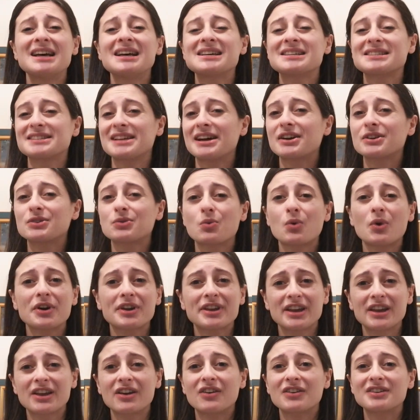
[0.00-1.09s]
start
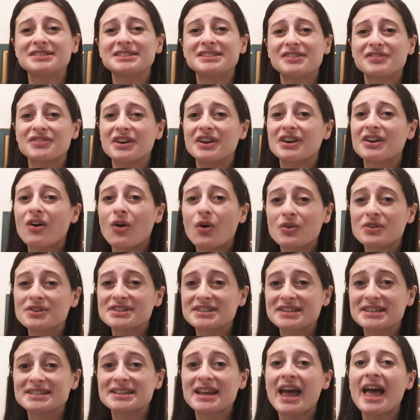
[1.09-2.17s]
working on different
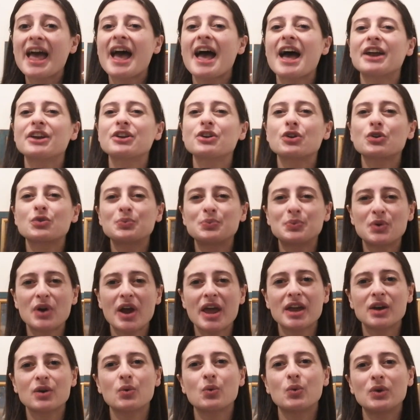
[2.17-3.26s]
courses, and your
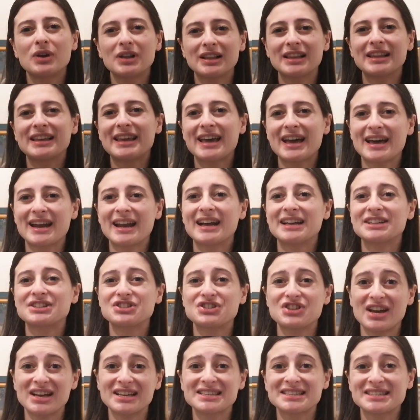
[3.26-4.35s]
brain will get
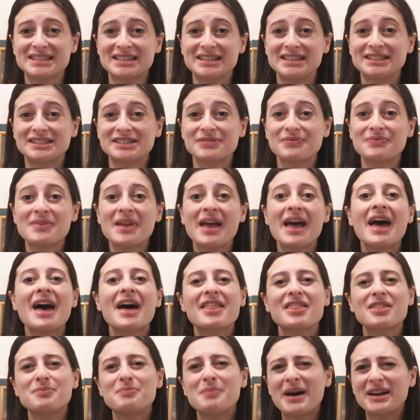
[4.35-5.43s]
adjusted.
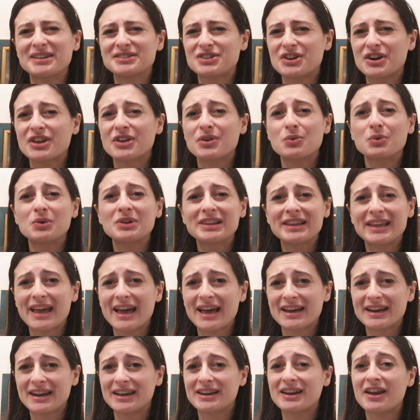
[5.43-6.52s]
The better you will get
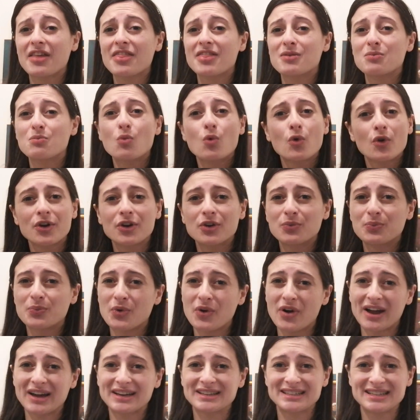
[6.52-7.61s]
it, the more you
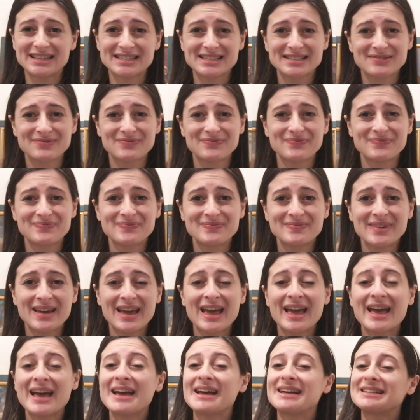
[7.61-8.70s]
practice.
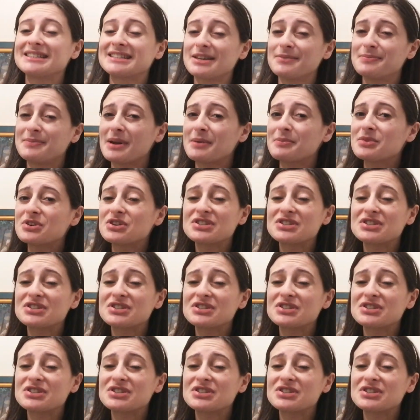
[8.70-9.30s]
Tip number